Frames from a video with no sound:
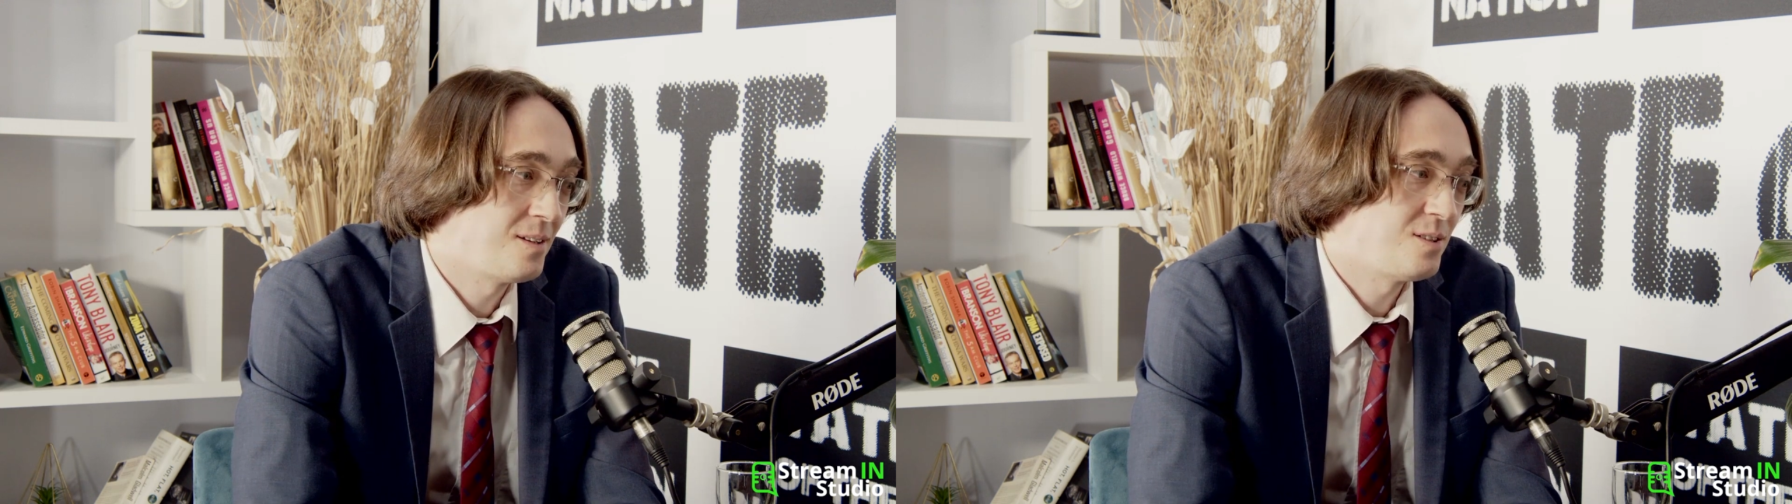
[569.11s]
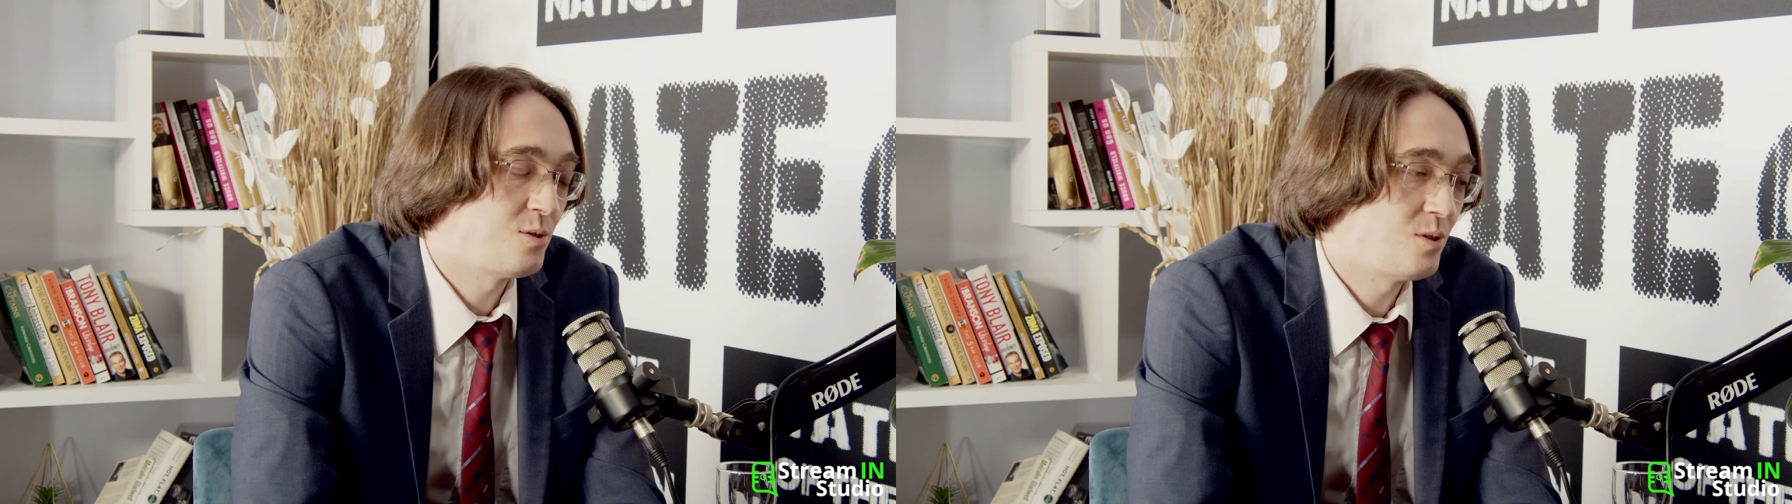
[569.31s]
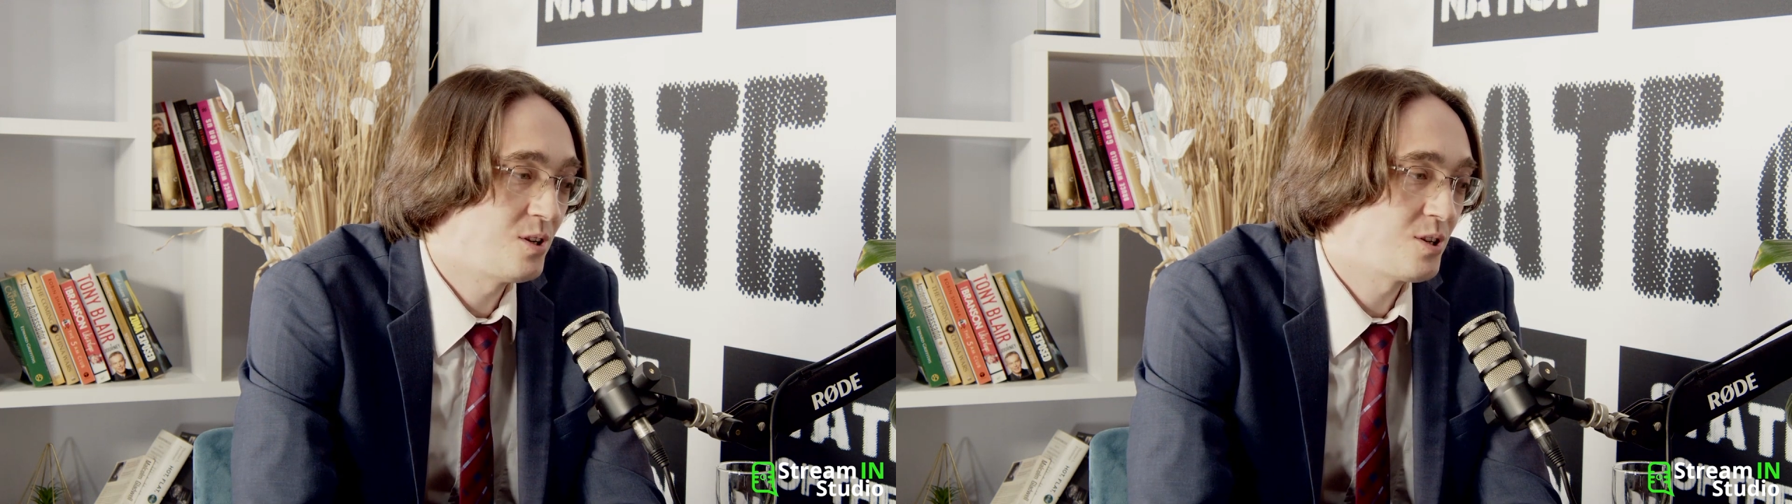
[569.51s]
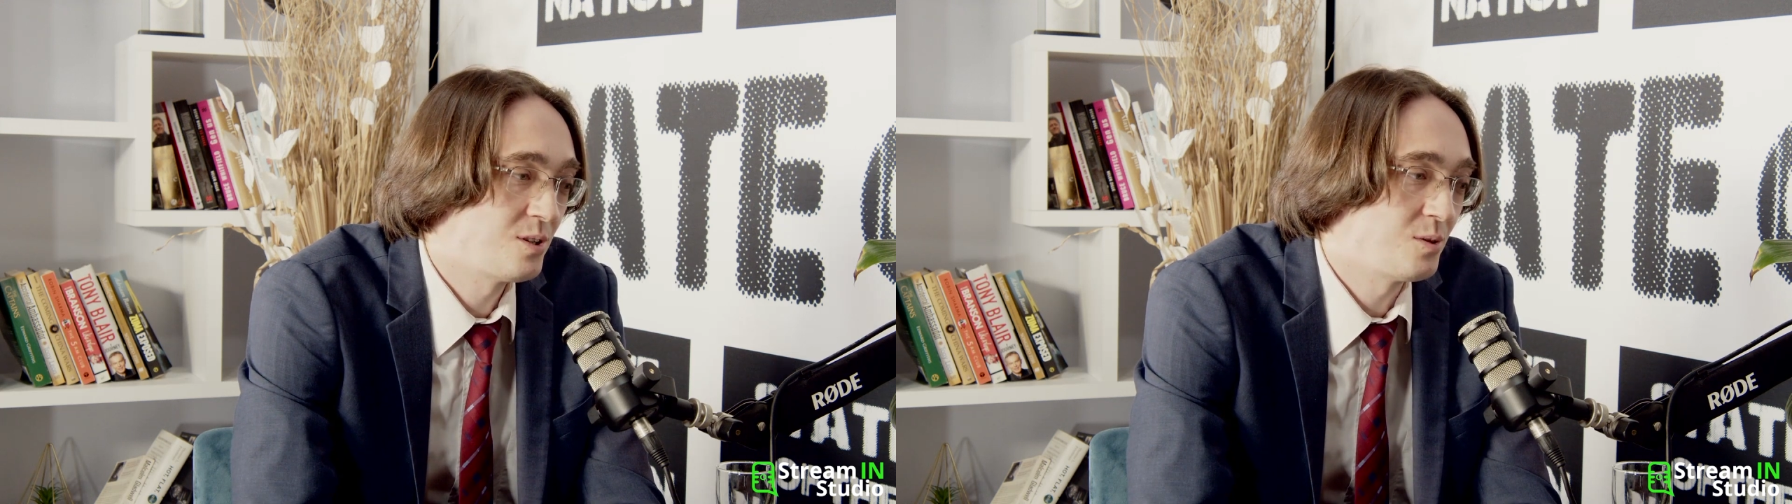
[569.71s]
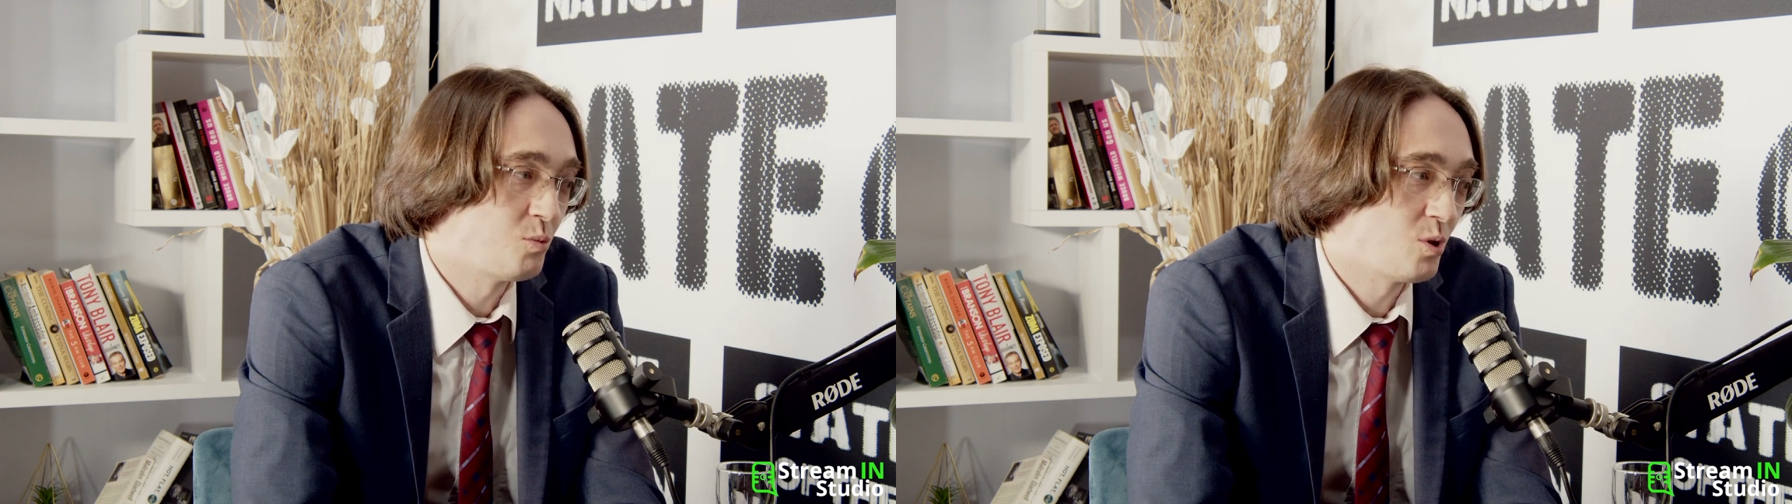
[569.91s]

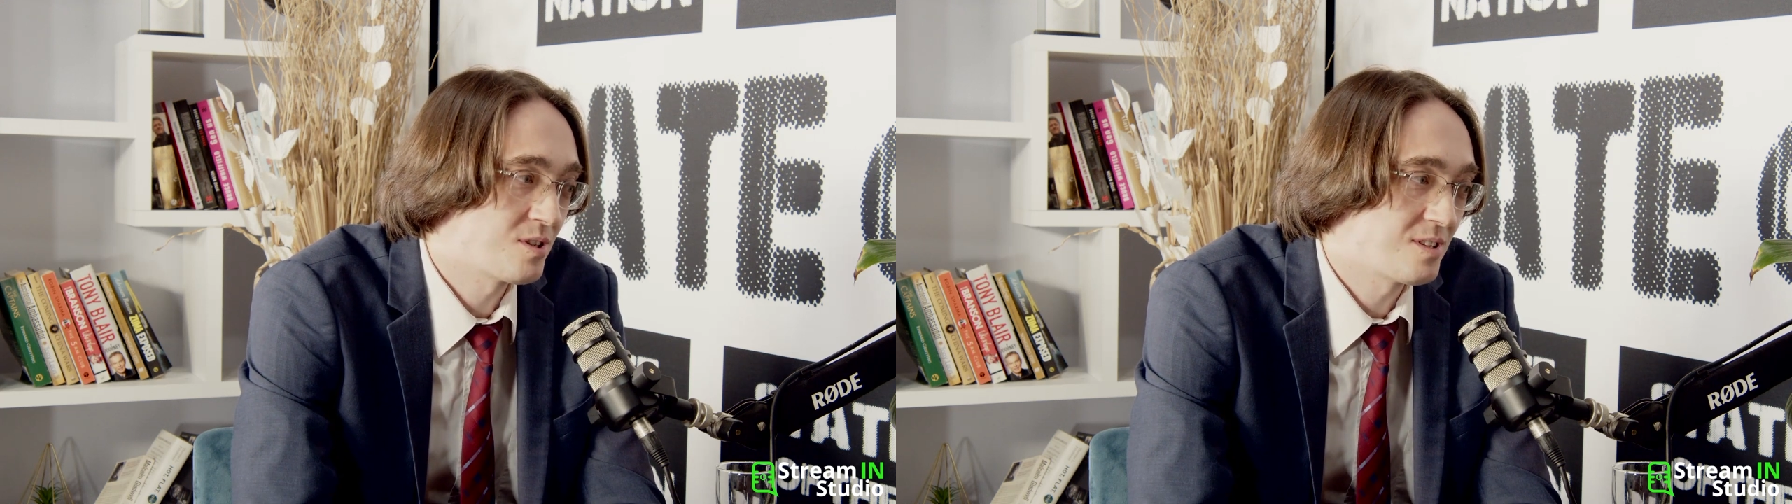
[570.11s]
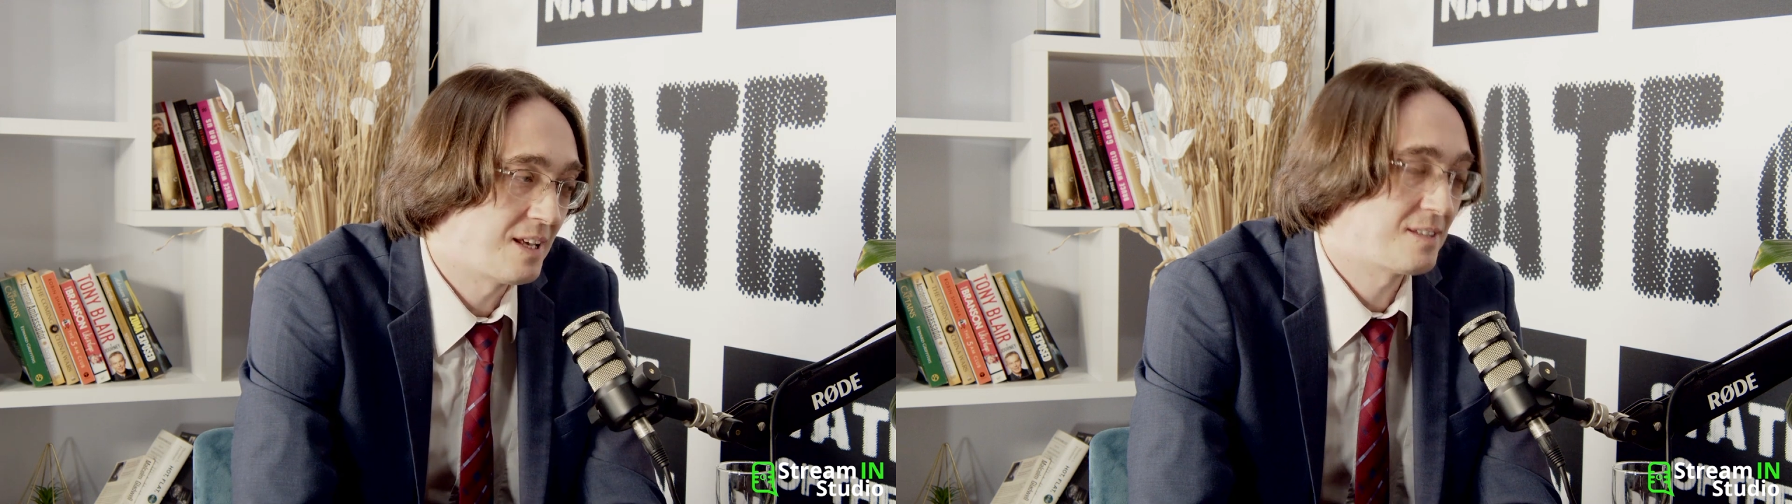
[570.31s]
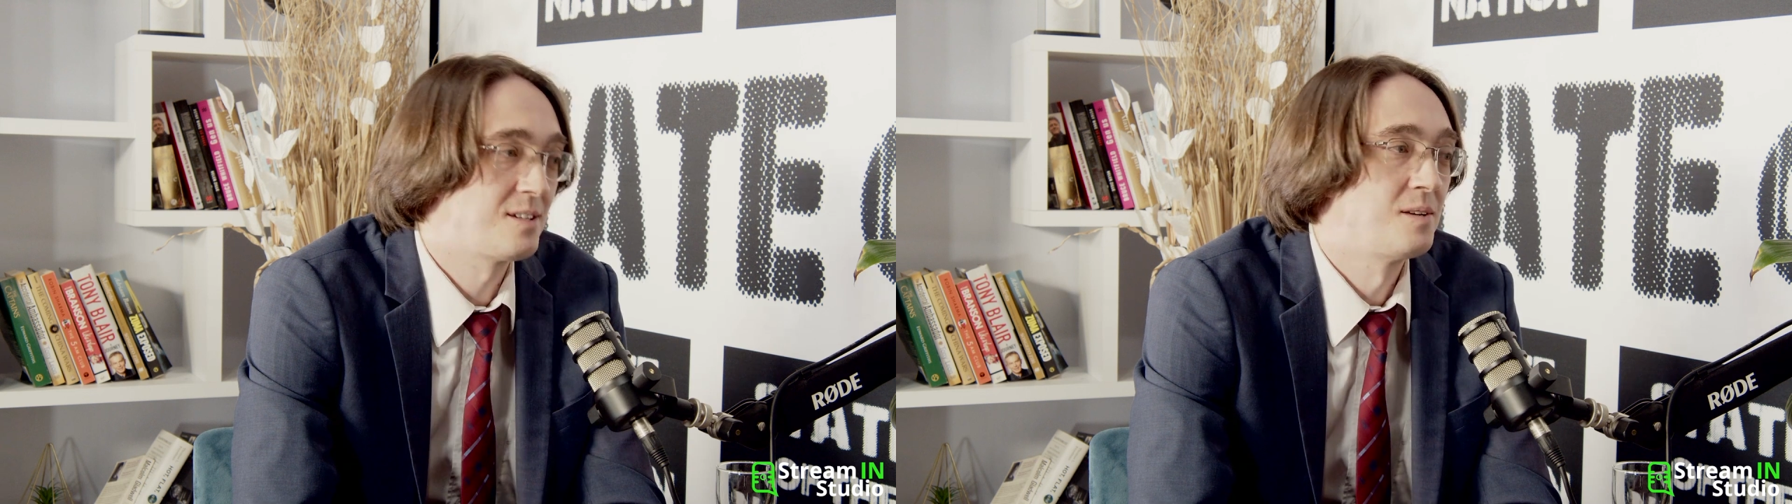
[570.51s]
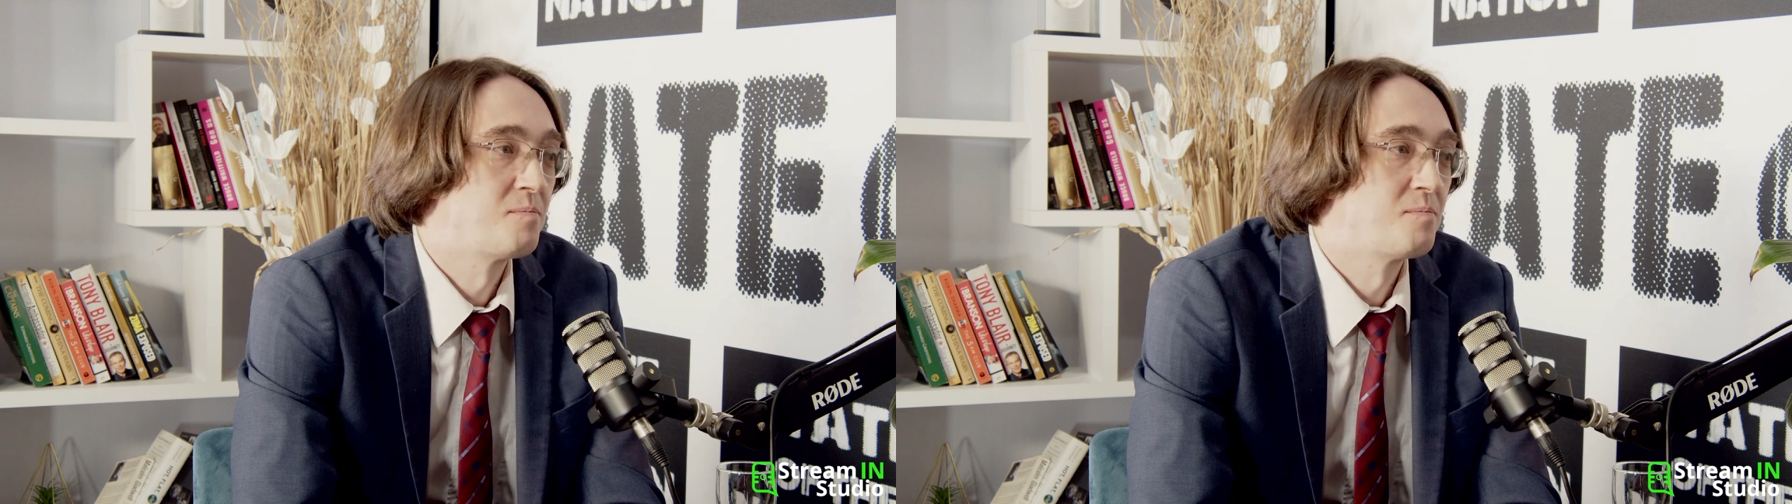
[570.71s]
situation was that